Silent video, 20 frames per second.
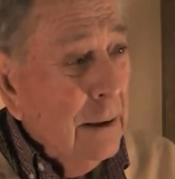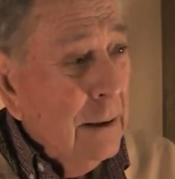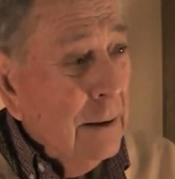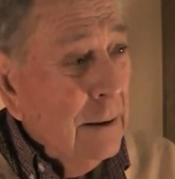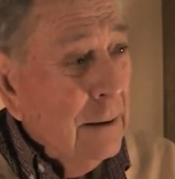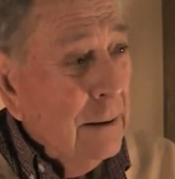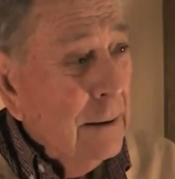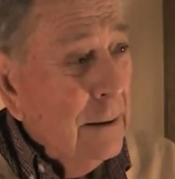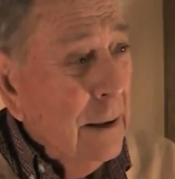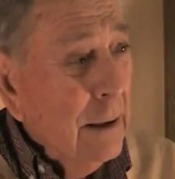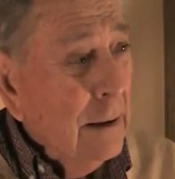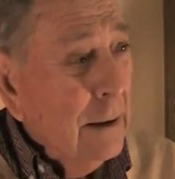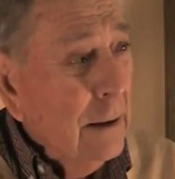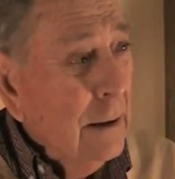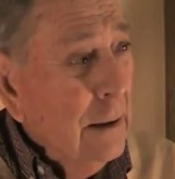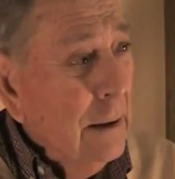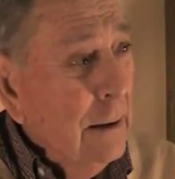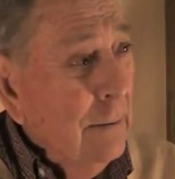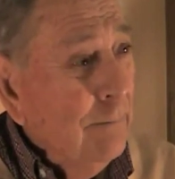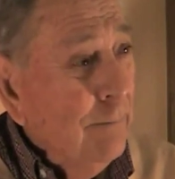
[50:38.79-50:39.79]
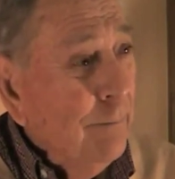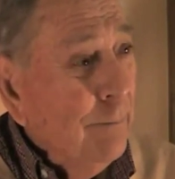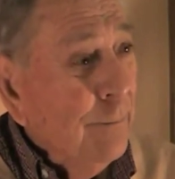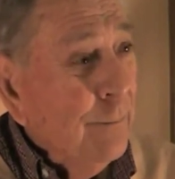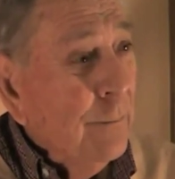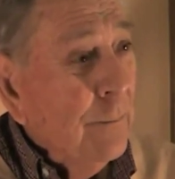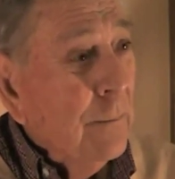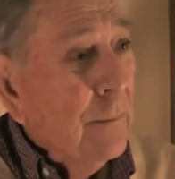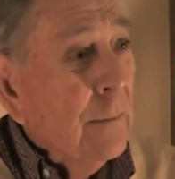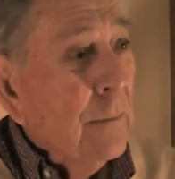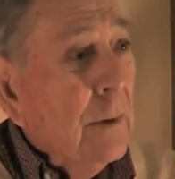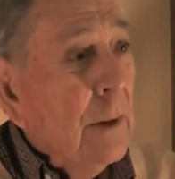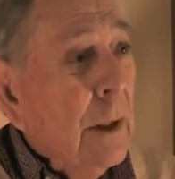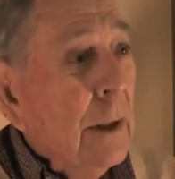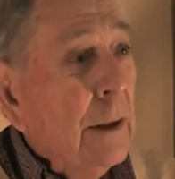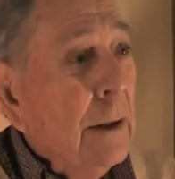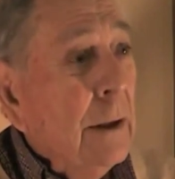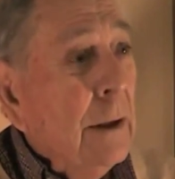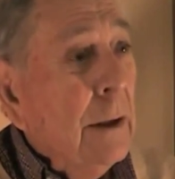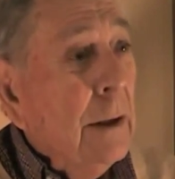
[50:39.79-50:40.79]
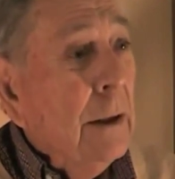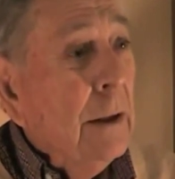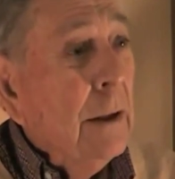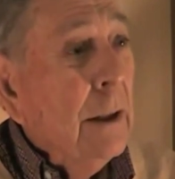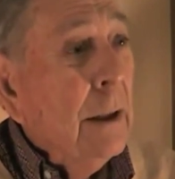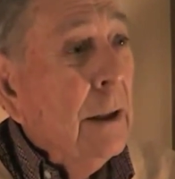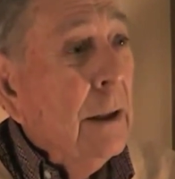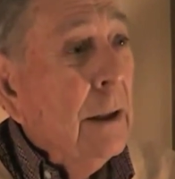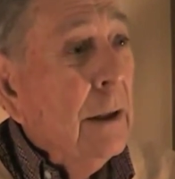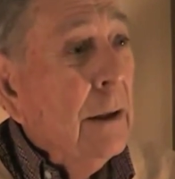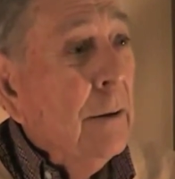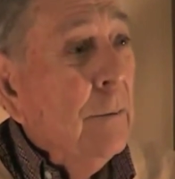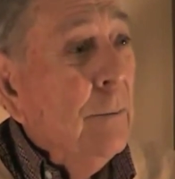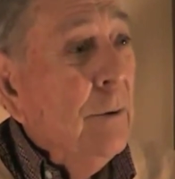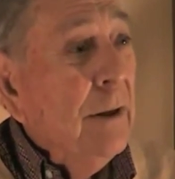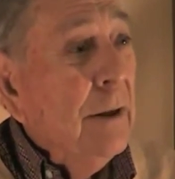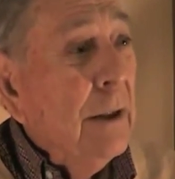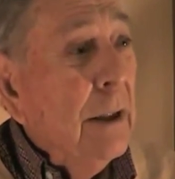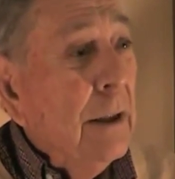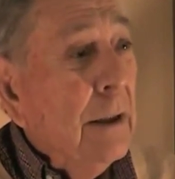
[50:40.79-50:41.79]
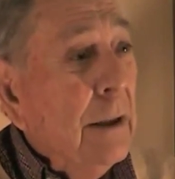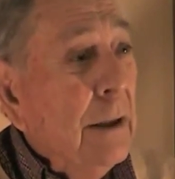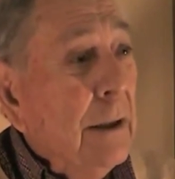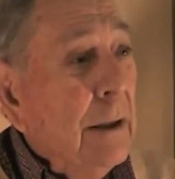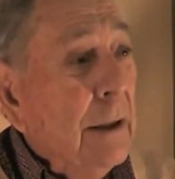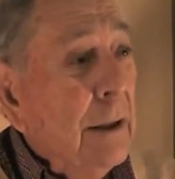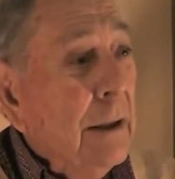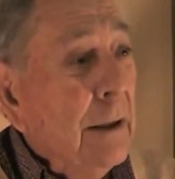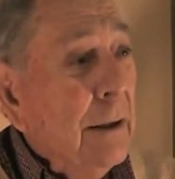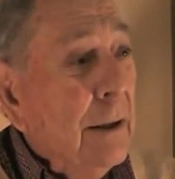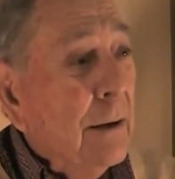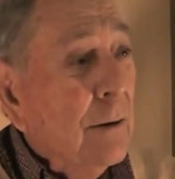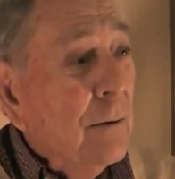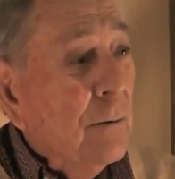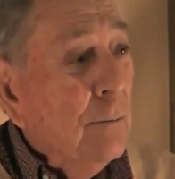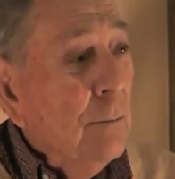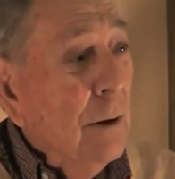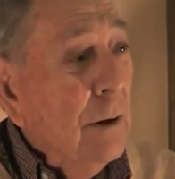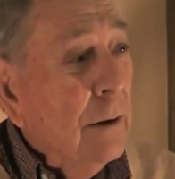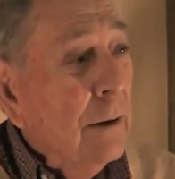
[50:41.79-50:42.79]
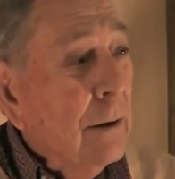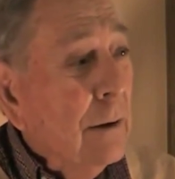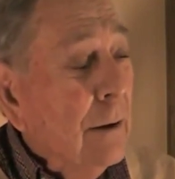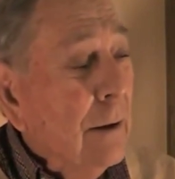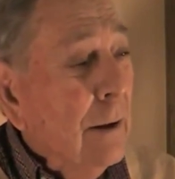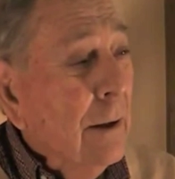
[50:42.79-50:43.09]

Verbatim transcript: He's 90, he'll be 98 next month,